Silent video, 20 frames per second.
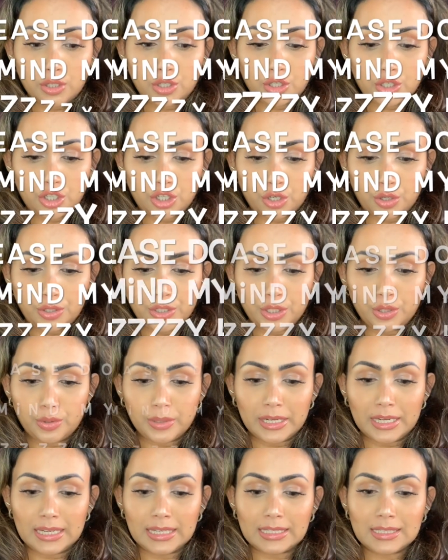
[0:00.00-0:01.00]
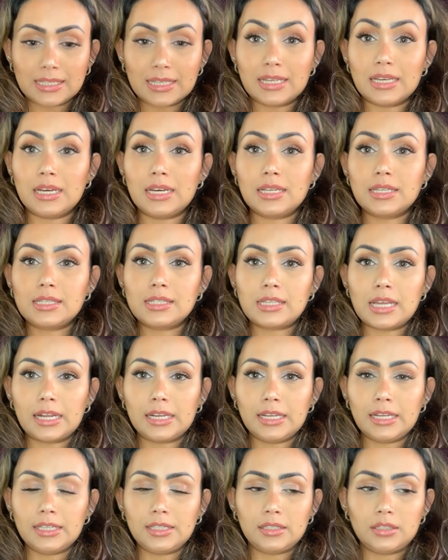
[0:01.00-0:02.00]
to show you is
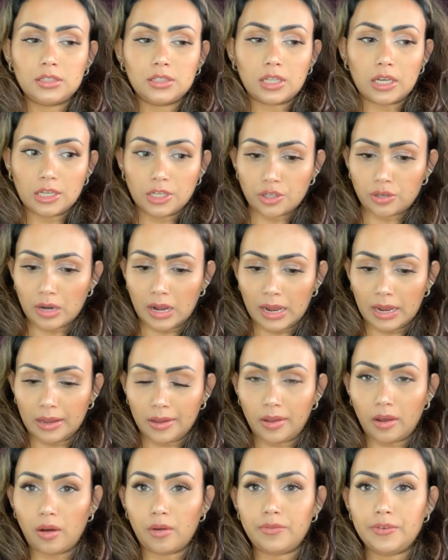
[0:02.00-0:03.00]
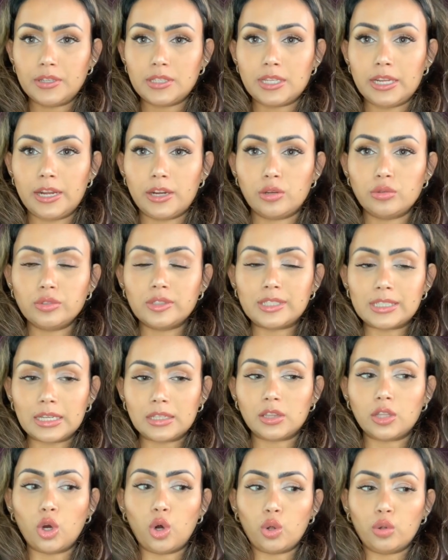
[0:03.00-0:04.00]
setting the under eye. Obviously, I don't
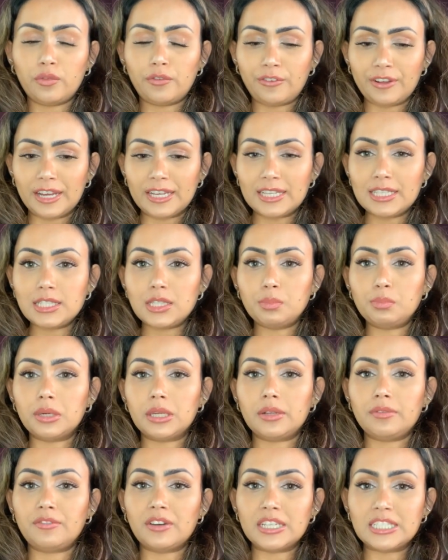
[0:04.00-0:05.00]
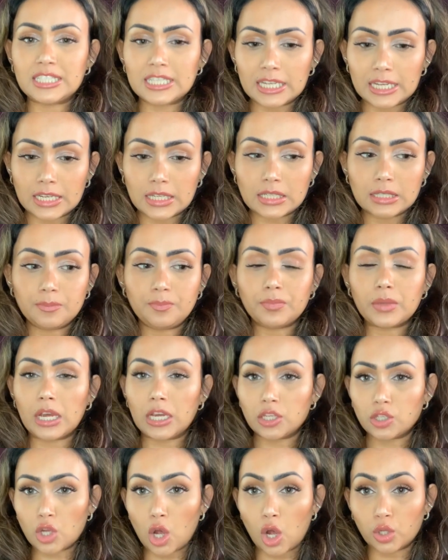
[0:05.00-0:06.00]
set the whole face, but if I did,
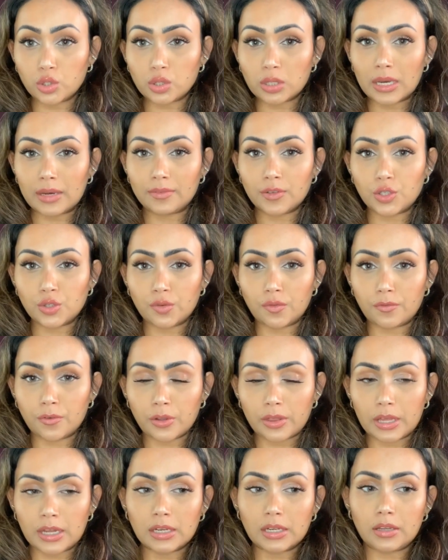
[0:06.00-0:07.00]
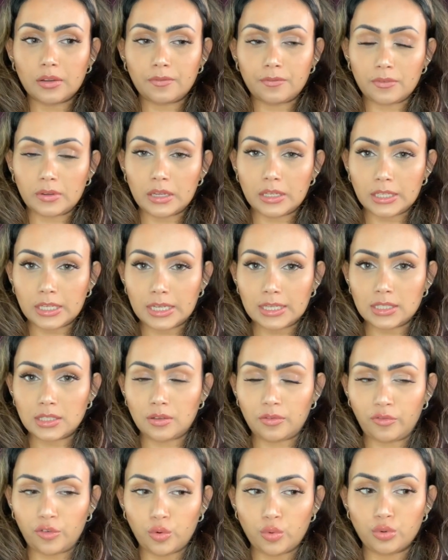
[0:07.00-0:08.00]
I also have a dupe for that. If
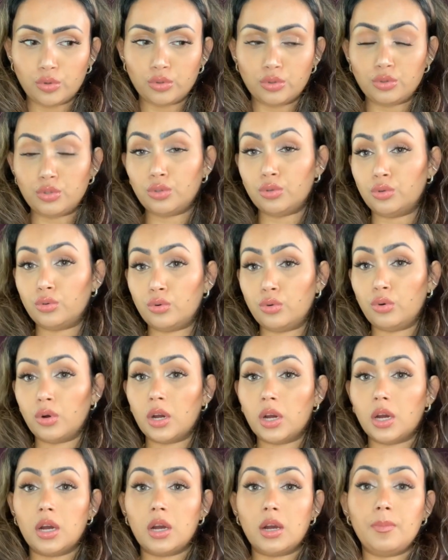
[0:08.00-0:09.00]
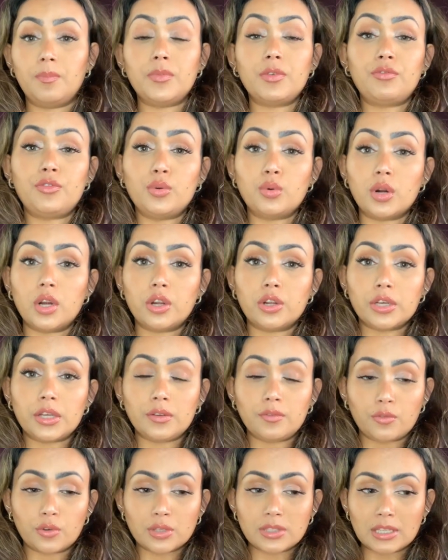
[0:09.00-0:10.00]
you do, if you are
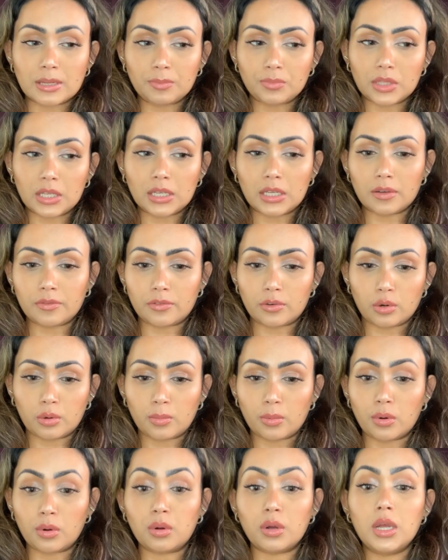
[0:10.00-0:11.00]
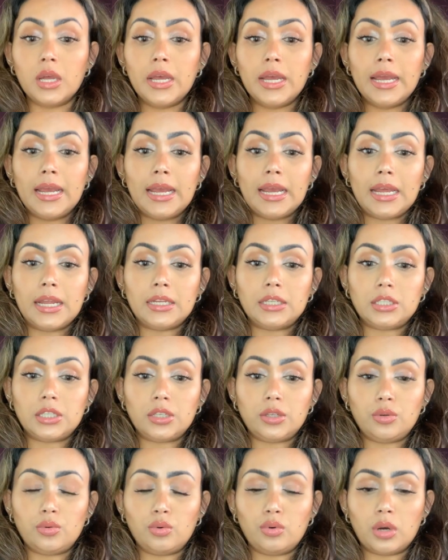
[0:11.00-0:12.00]
looking for something affordable and
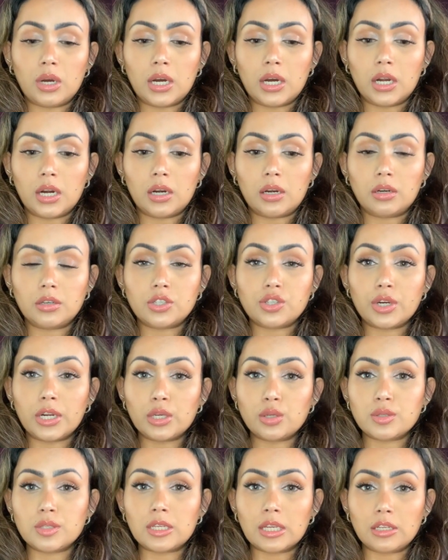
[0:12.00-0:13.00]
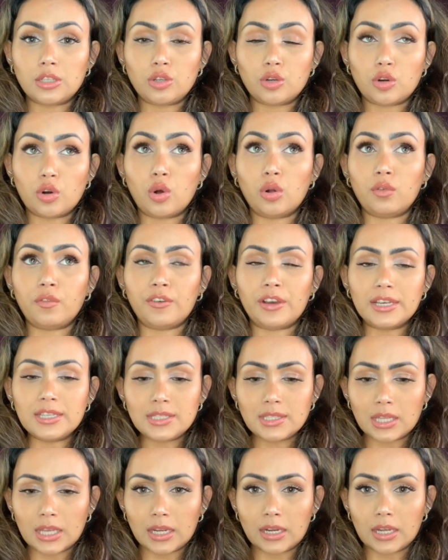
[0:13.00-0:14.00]
you are trying to set your whole face,
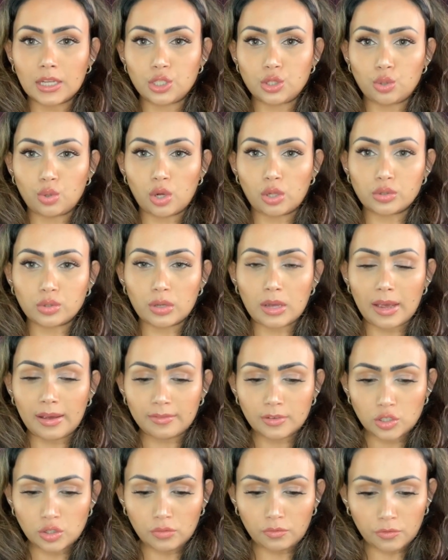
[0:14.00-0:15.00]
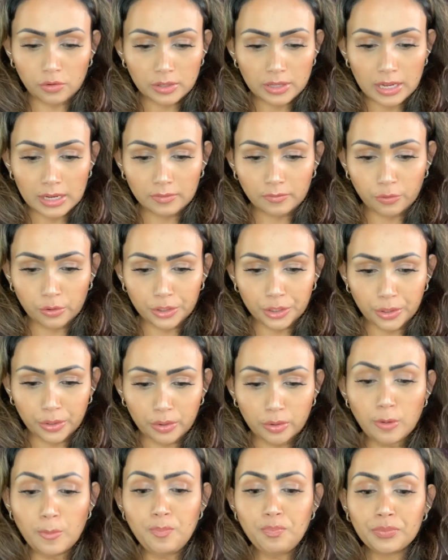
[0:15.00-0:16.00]
then I do also have a dupe for that for
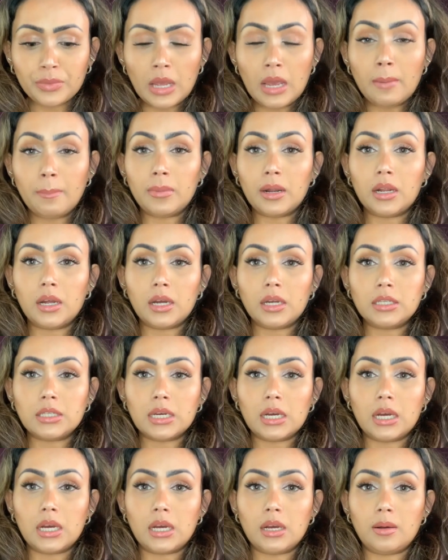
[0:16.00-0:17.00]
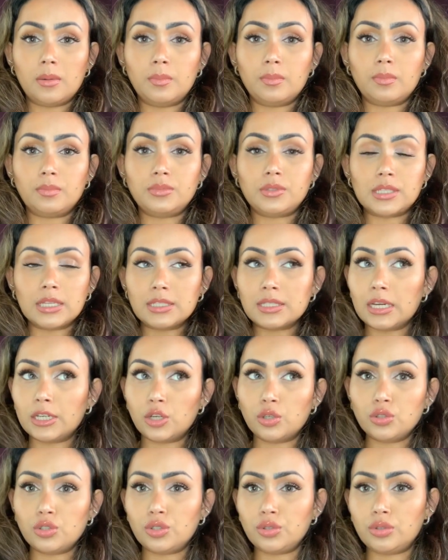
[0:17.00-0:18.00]
you. But since I
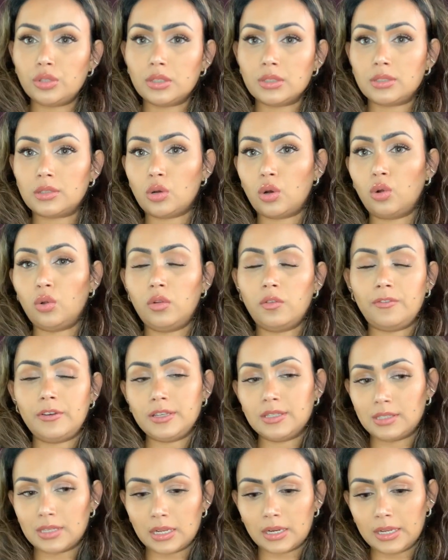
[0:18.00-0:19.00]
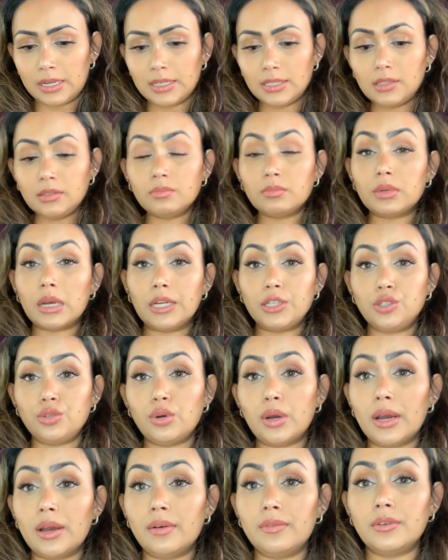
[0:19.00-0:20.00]
don't do this whole face setting, I do
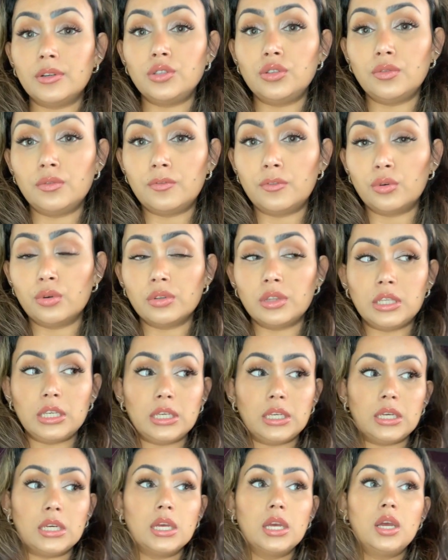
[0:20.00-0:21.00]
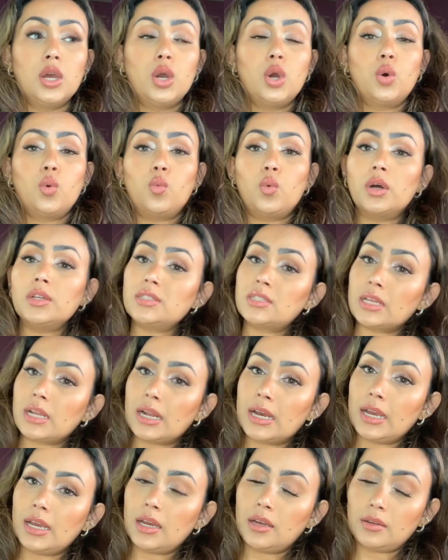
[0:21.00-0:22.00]
have a dupe for the ones
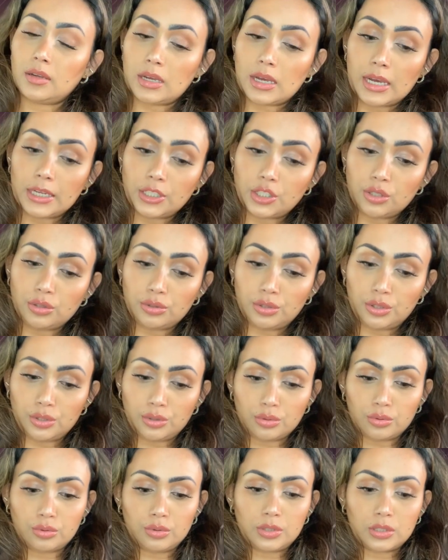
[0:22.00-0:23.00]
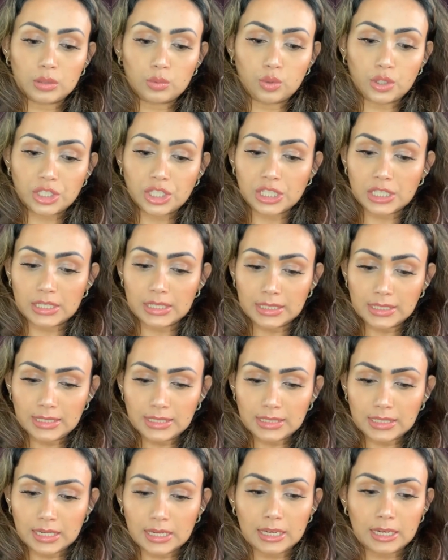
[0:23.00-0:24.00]
that I do use, which
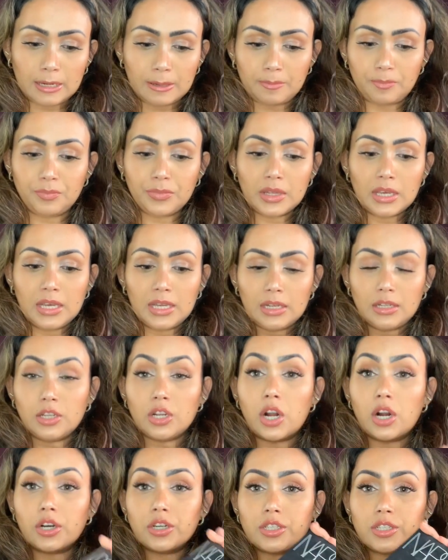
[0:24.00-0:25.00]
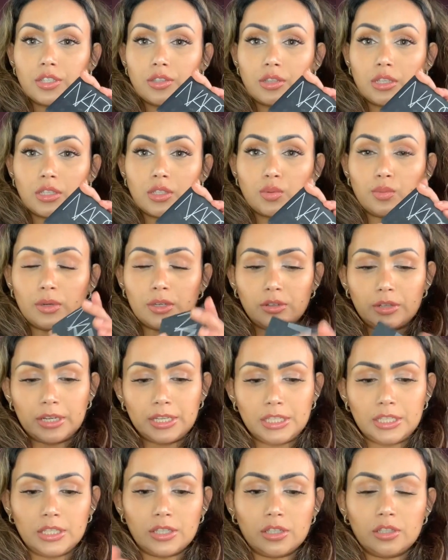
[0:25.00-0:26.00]
is Nars. This one
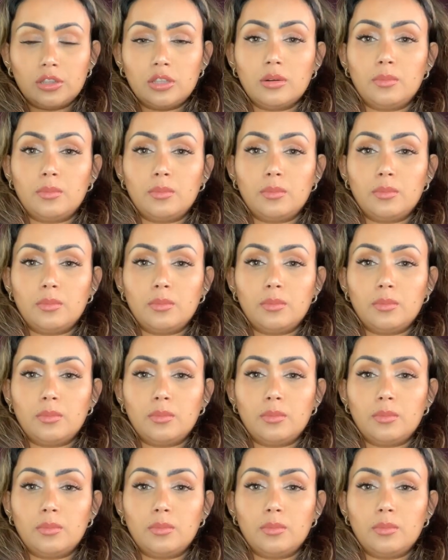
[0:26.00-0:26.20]
right here, the